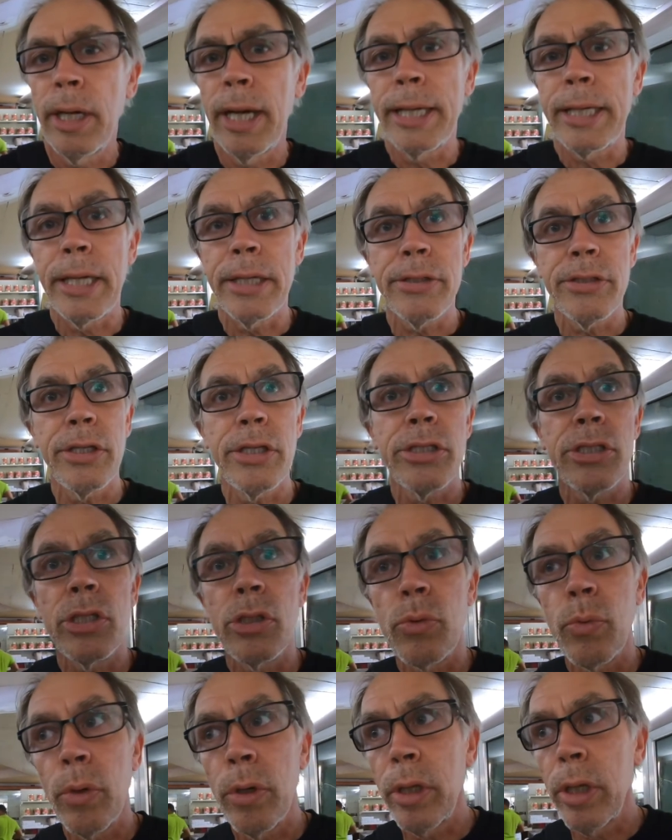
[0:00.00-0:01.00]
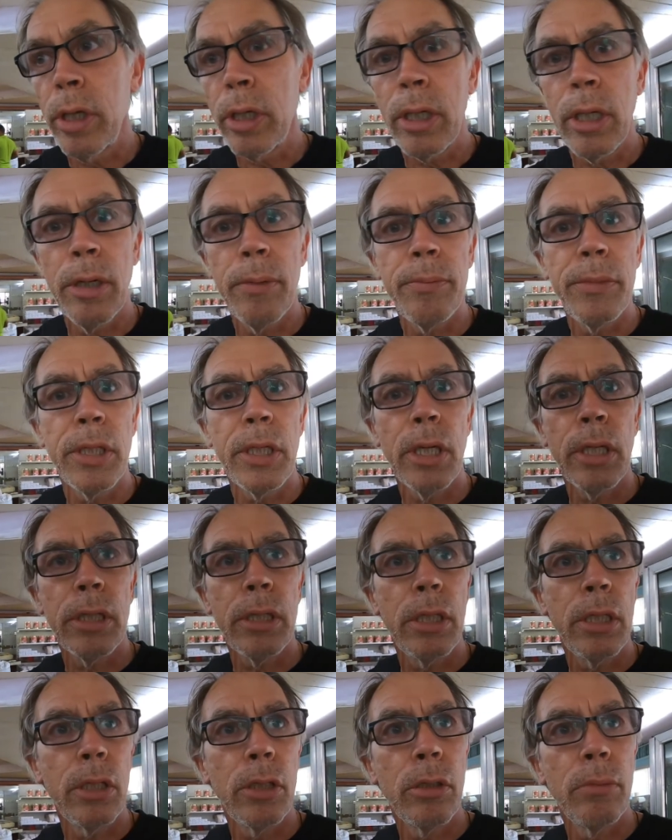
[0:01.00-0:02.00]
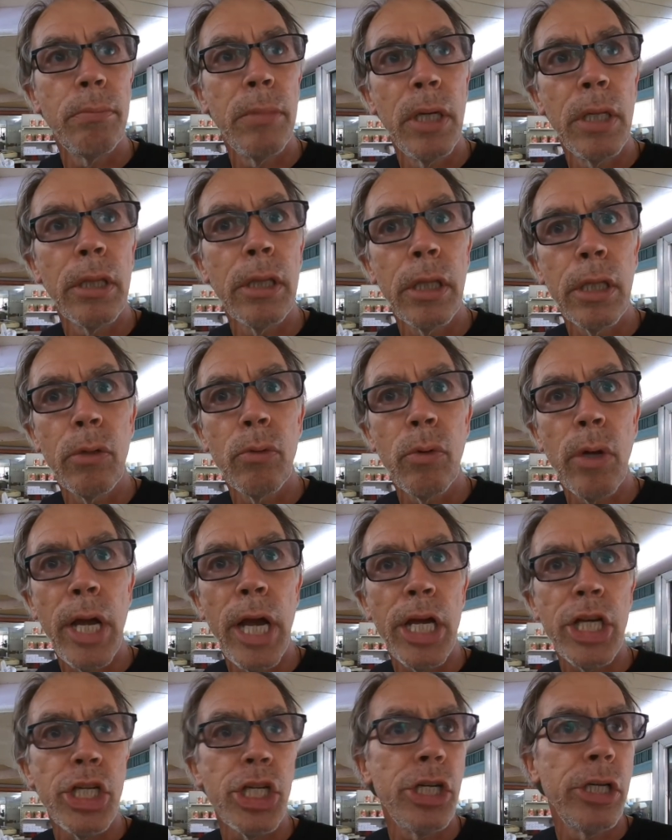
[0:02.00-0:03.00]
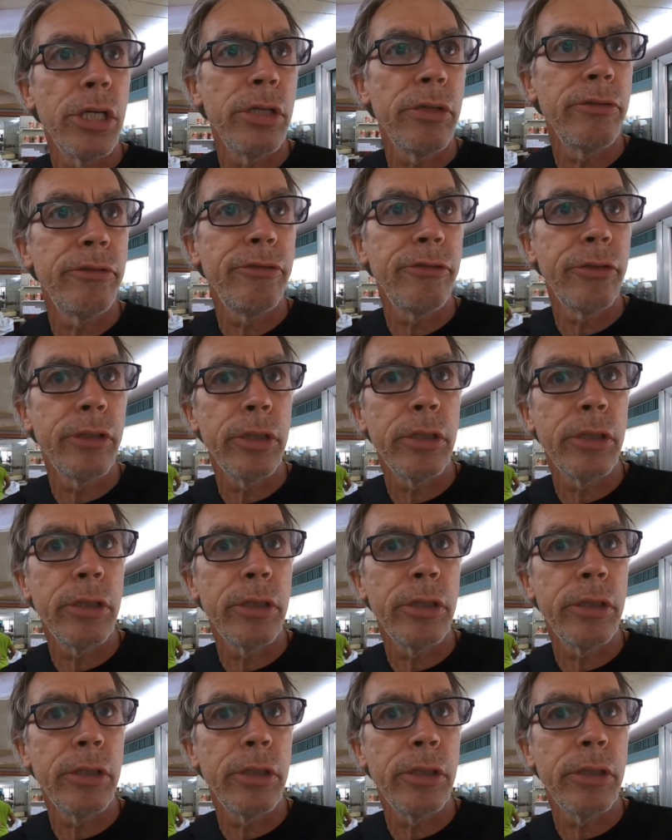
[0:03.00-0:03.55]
I guess this is where they come to get their monthly ration of